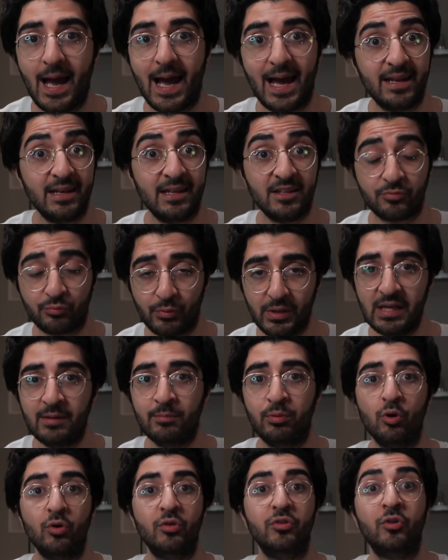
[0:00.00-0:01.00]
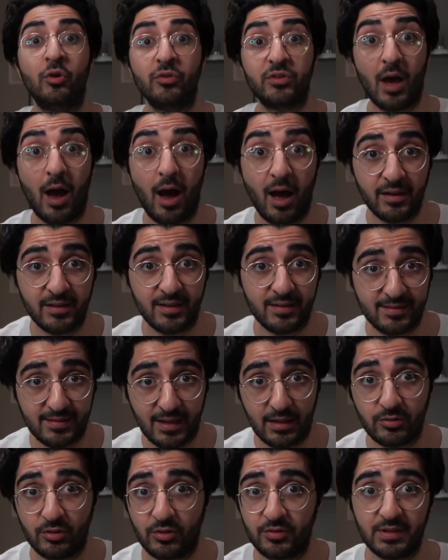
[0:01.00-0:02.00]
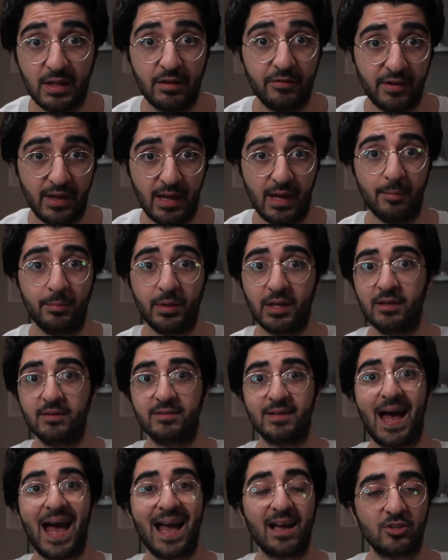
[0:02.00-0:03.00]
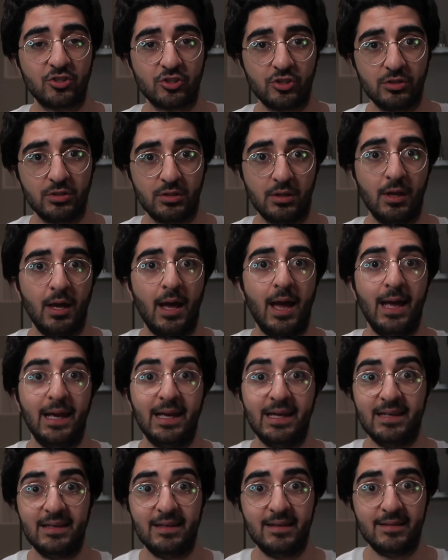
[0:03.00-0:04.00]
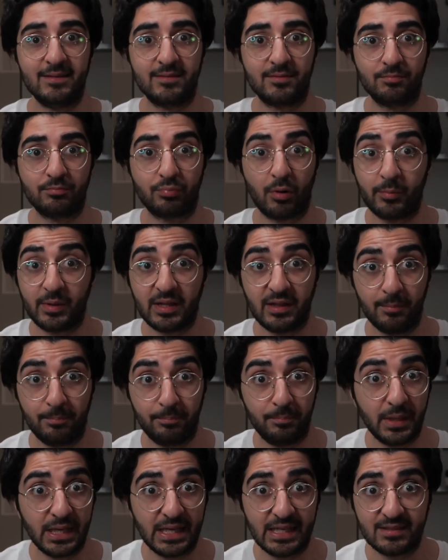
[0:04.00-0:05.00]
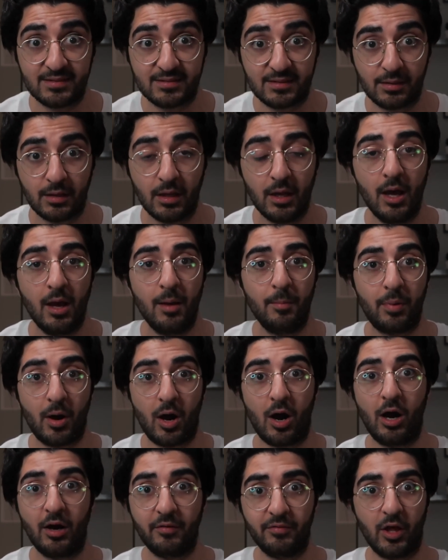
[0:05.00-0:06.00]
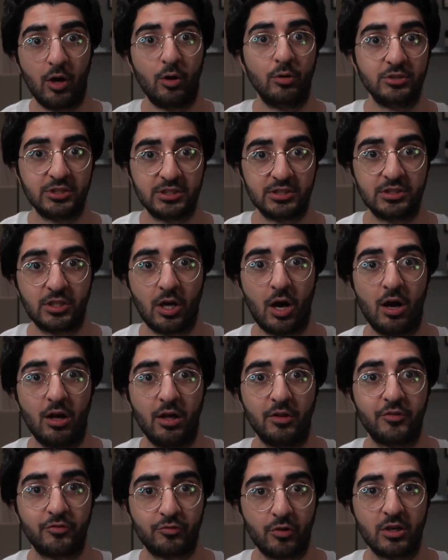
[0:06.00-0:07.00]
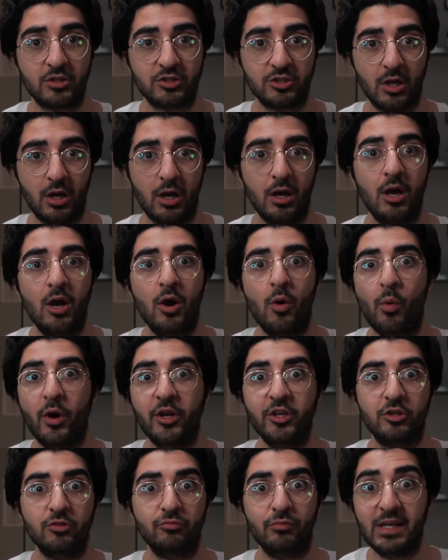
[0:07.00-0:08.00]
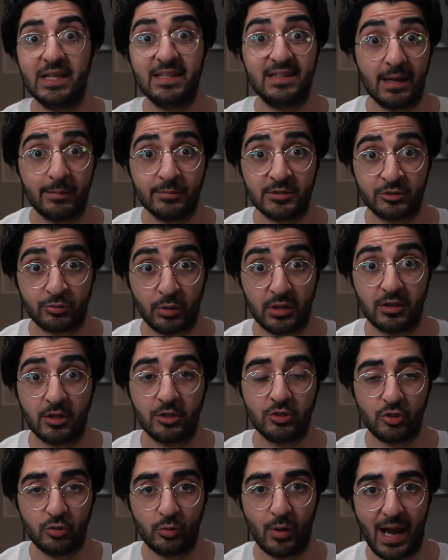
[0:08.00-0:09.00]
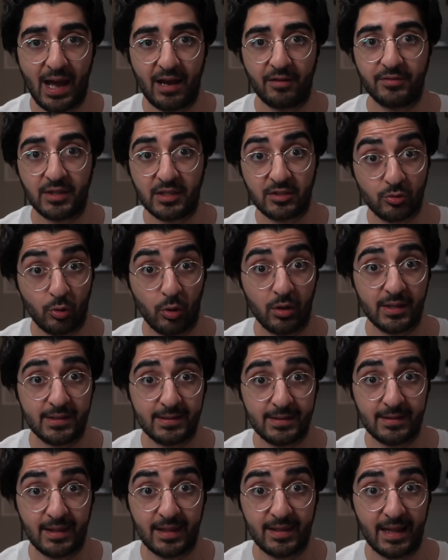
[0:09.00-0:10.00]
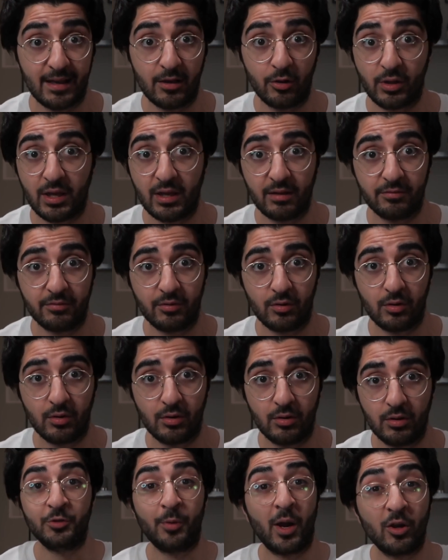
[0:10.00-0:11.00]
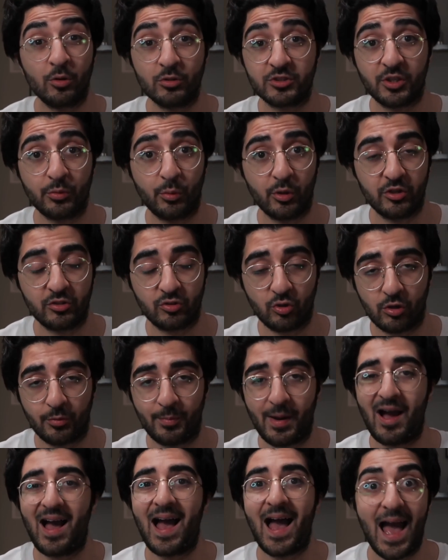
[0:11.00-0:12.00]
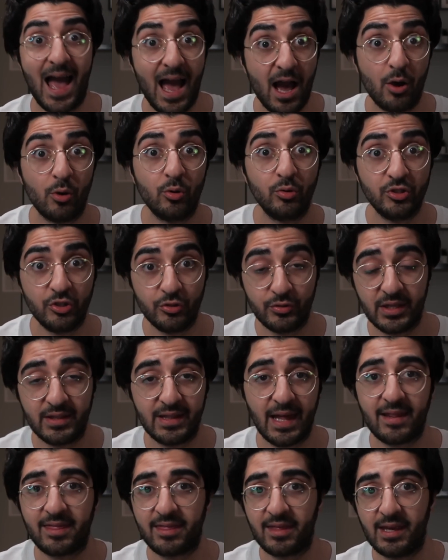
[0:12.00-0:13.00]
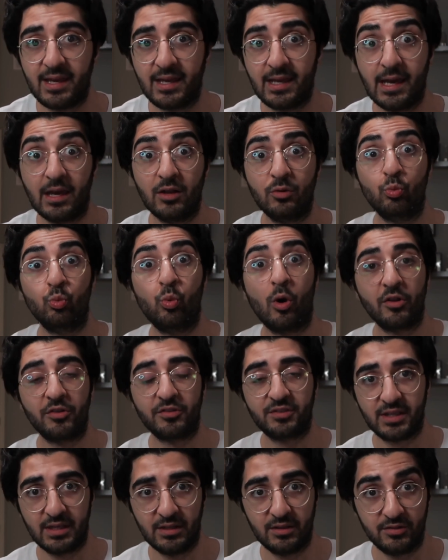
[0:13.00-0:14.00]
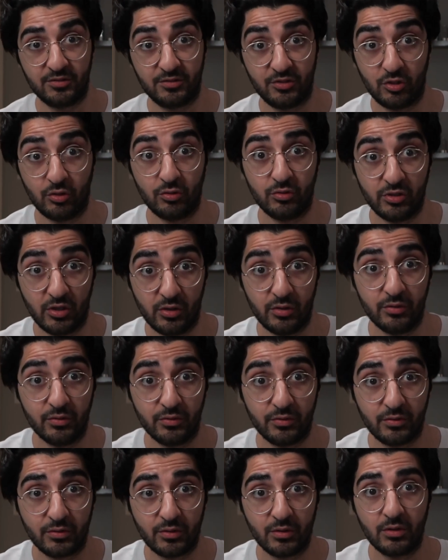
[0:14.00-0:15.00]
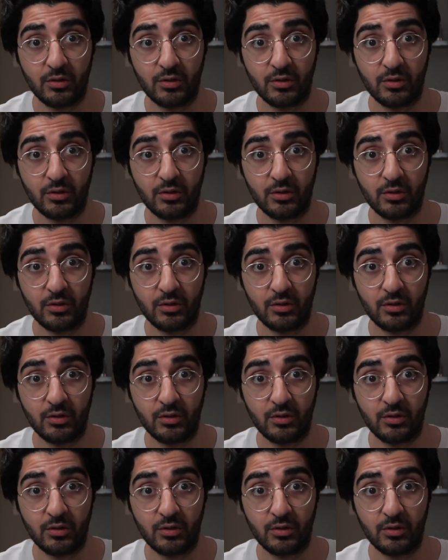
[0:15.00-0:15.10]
And it's really important not to undersell yourself here, because action is probably the biggest part of the whole STAR structure, where you can really demonstrate that you have this quality that they're looking for. You might also want to talk about how you did that thing and what skills you used.